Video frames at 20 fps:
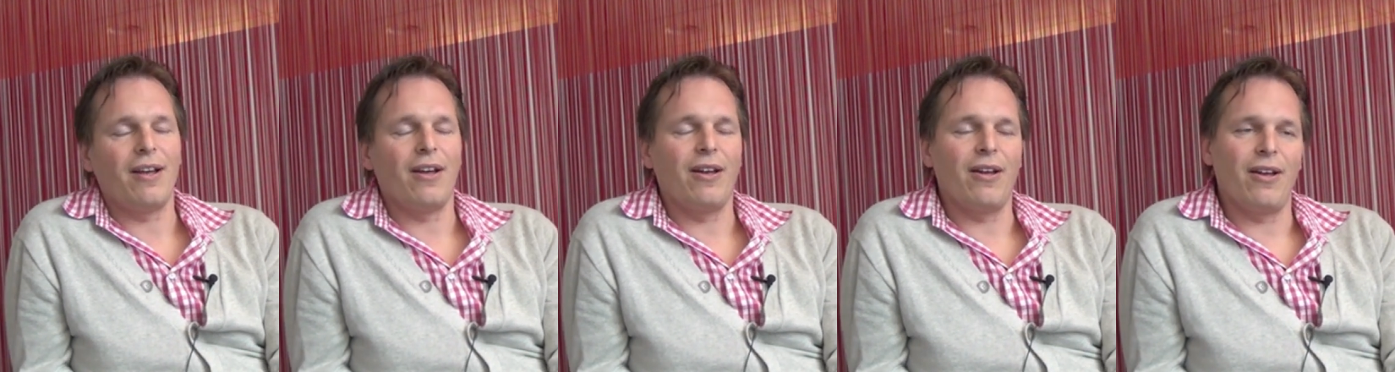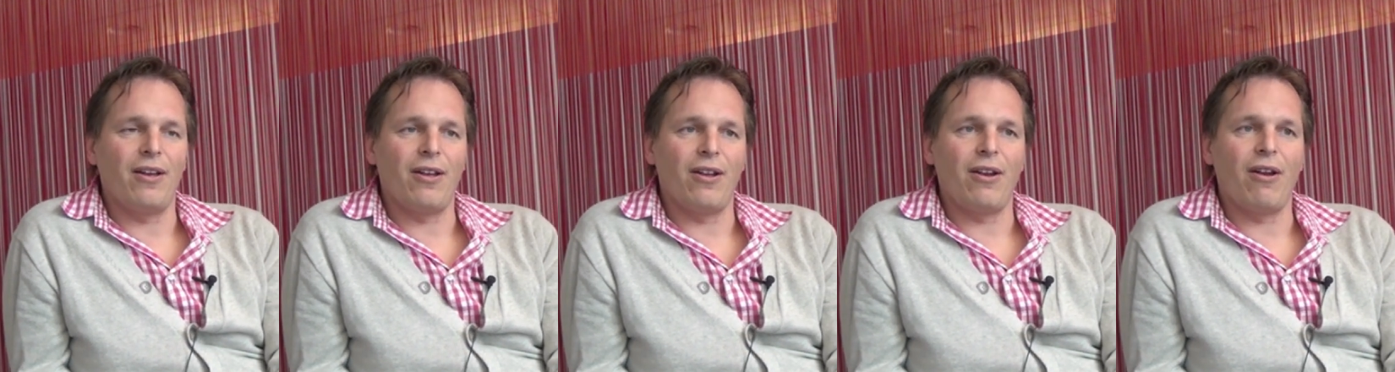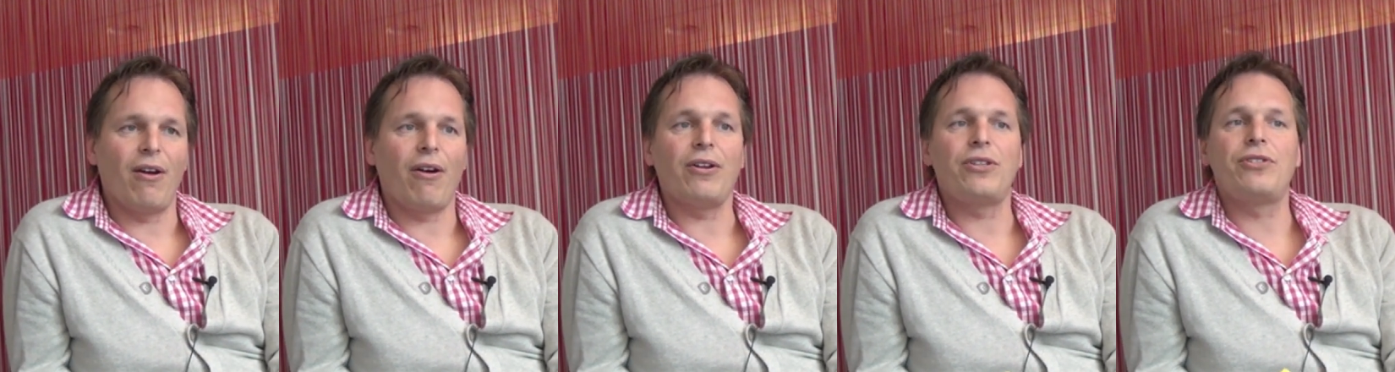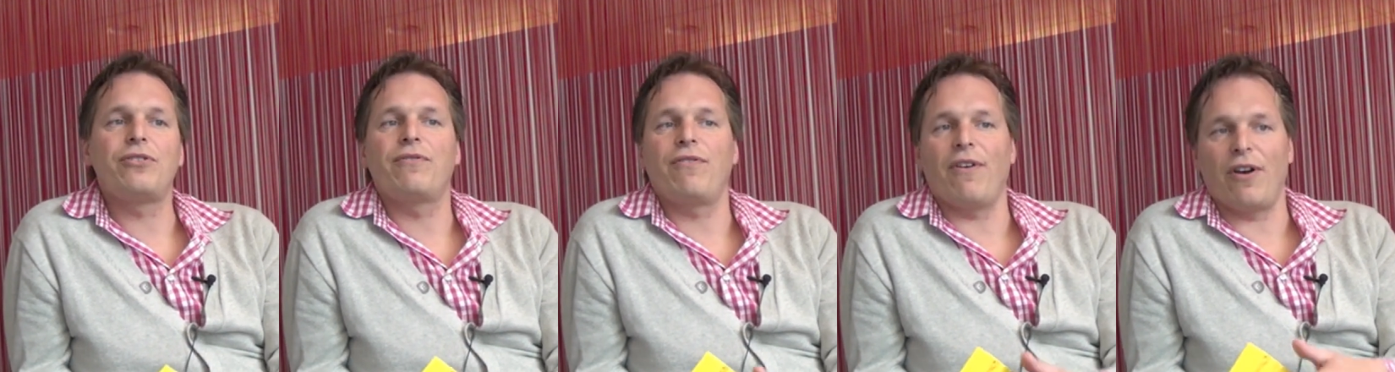uh,
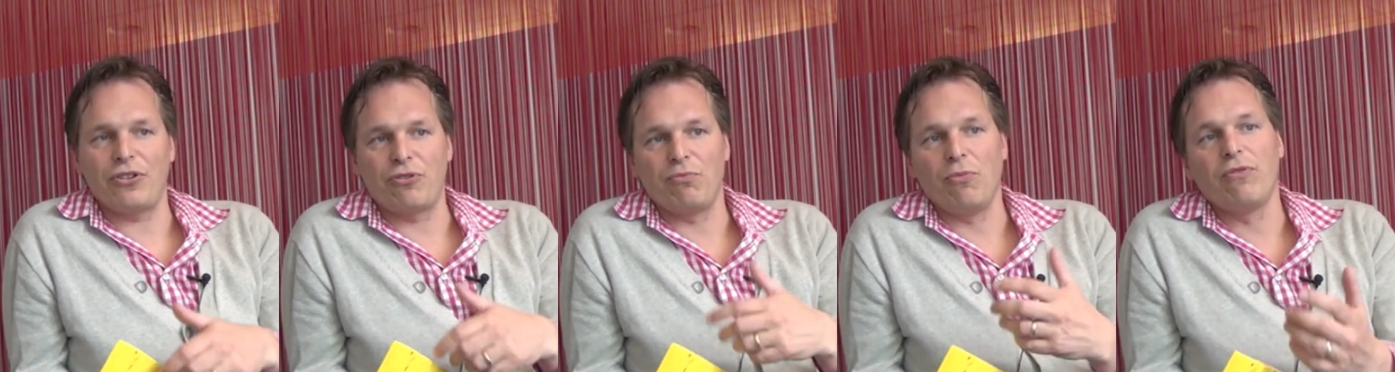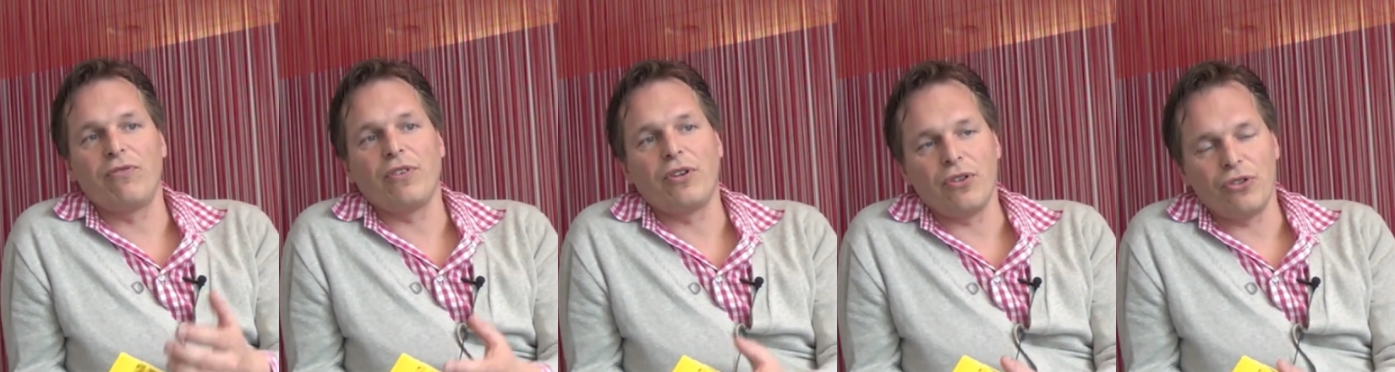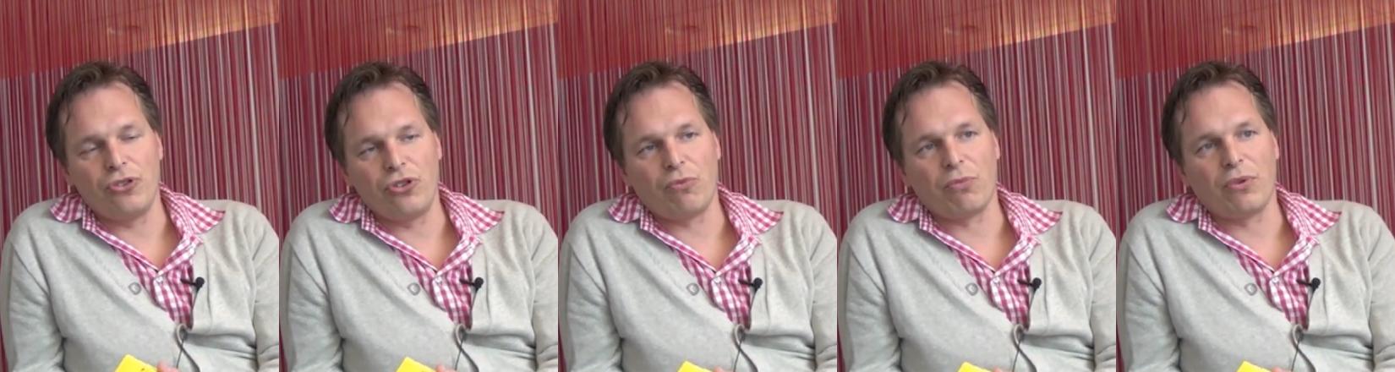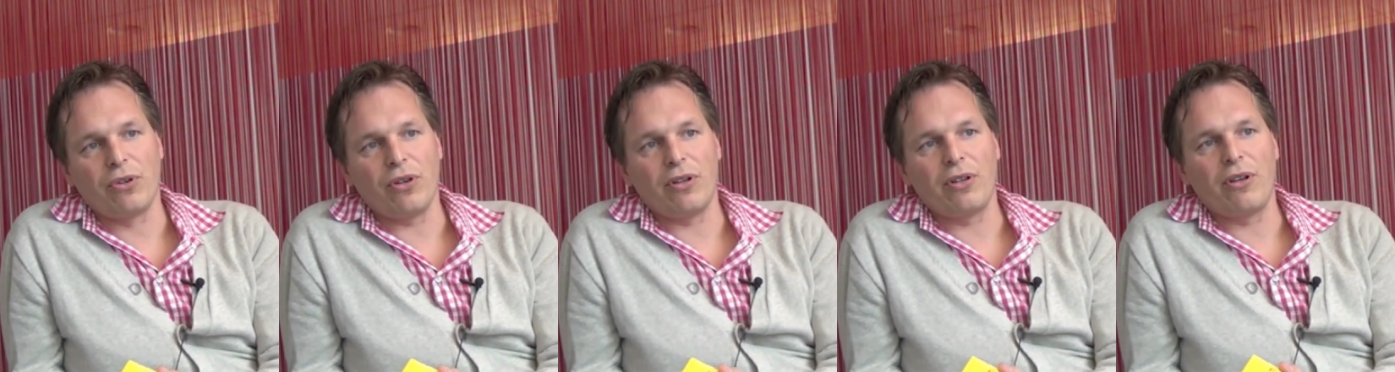large fast-moving
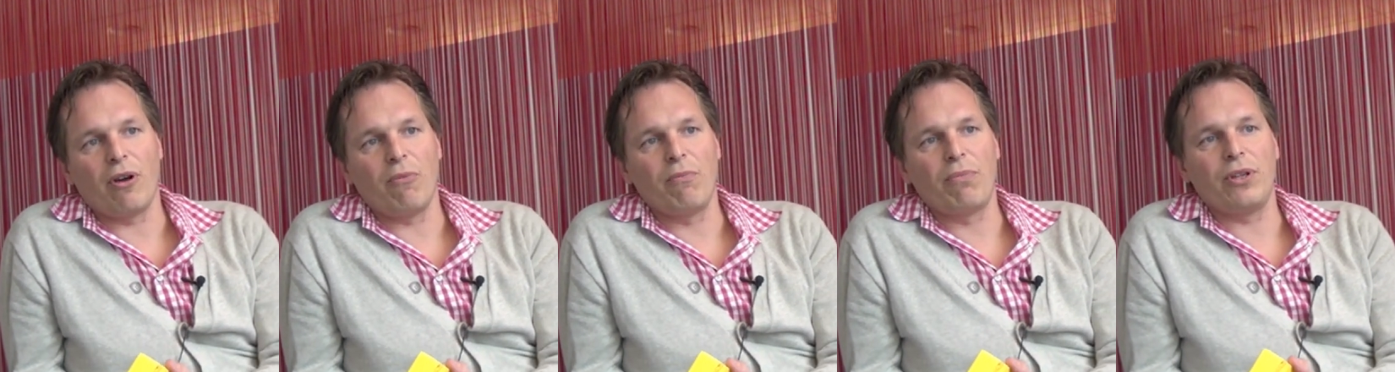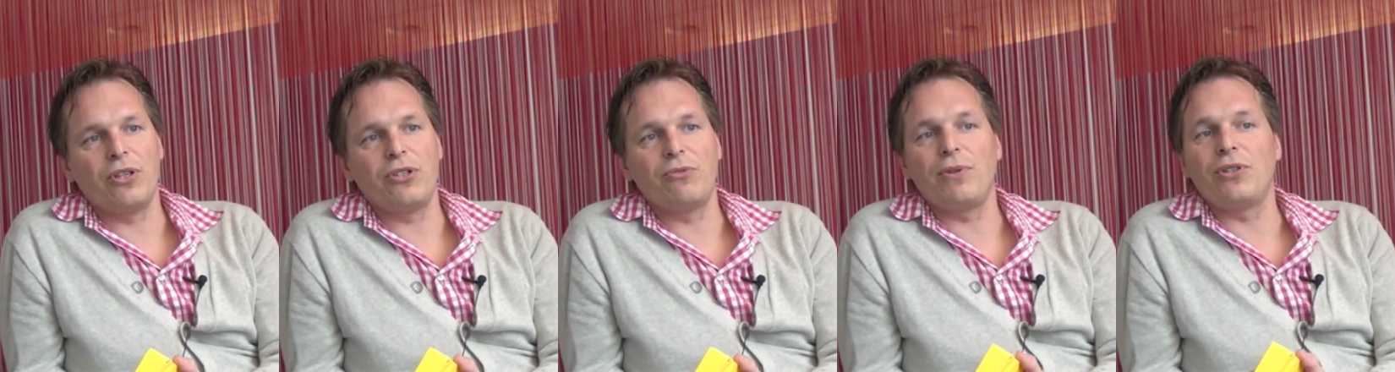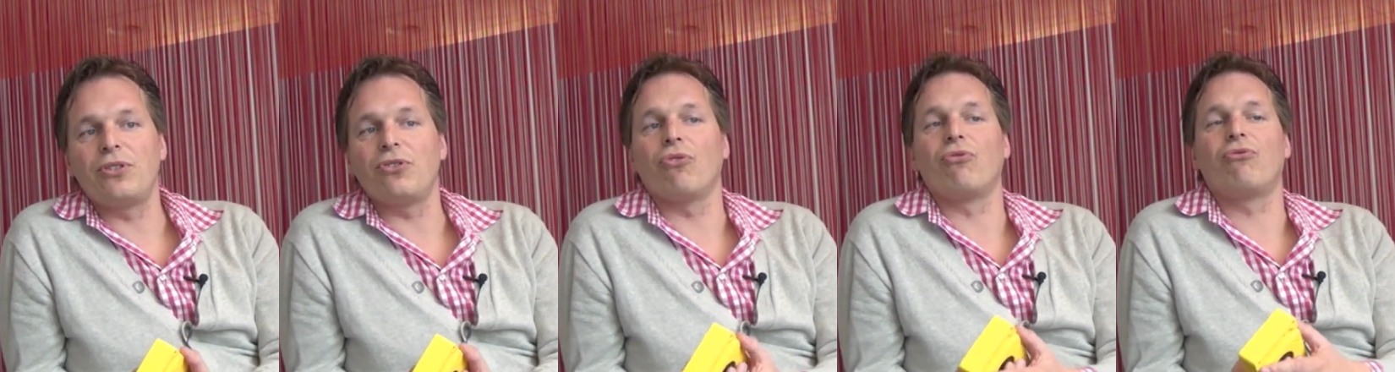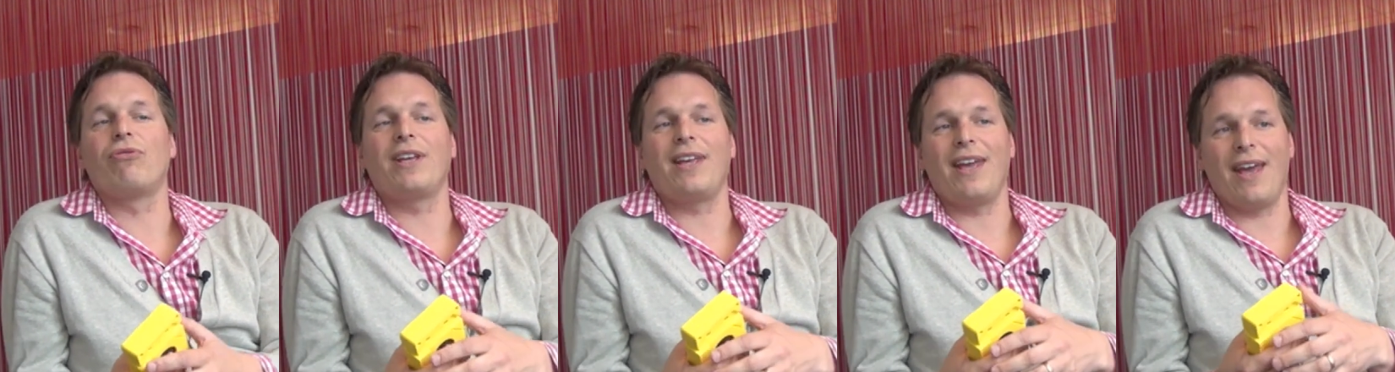consumer good companies which
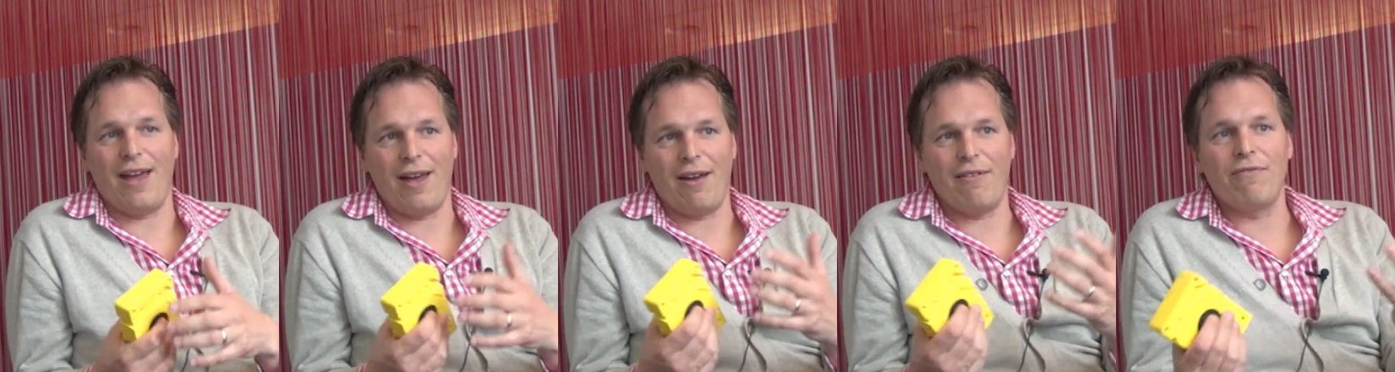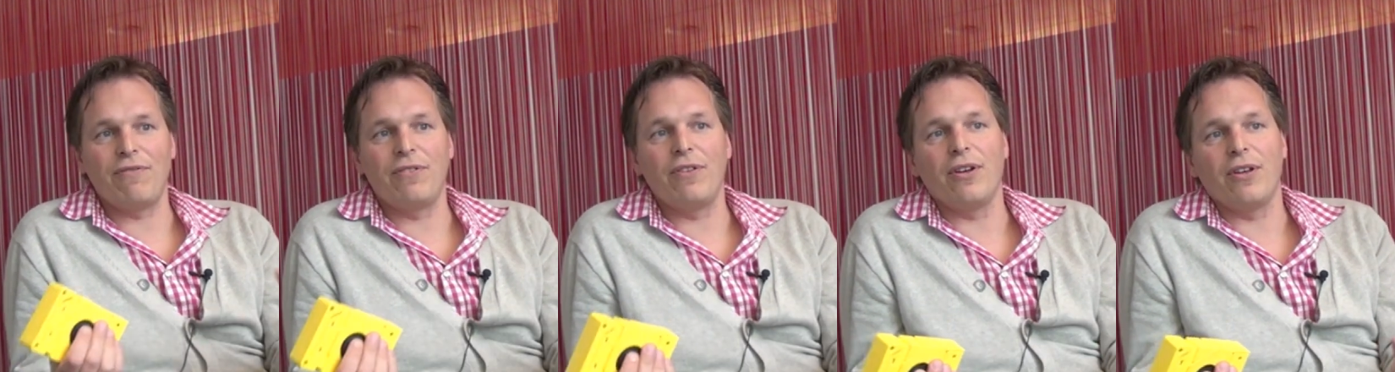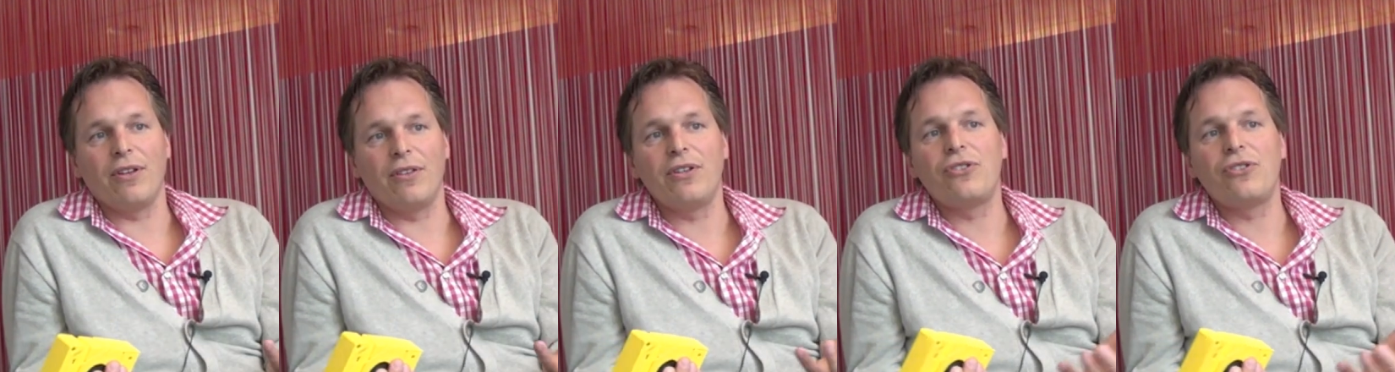already have the